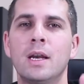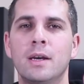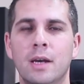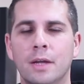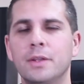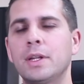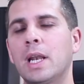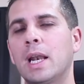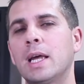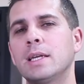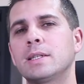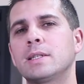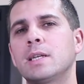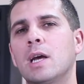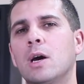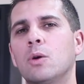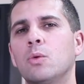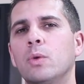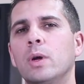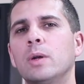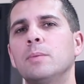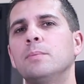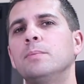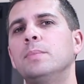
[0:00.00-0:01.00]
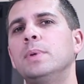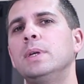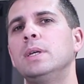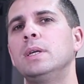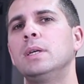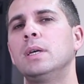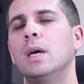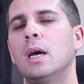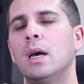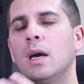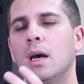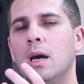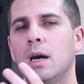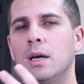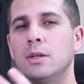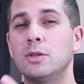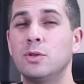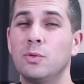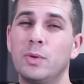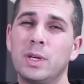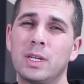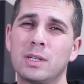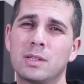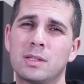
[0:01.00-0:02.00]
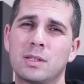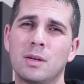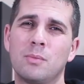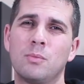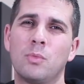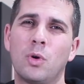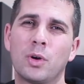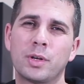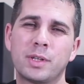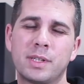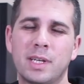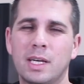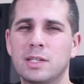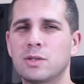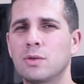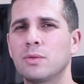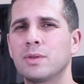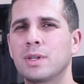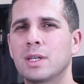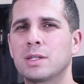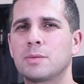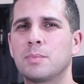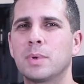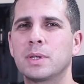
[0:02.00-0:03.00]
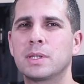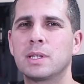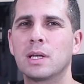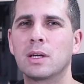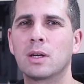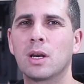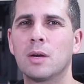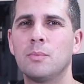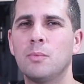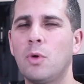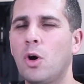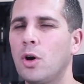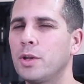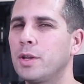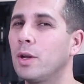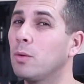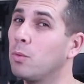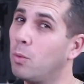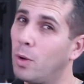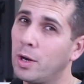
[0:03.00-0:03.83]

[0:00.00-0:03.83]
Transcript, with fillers: Nonetheless, I will be uh, doing some more tests on this particular model,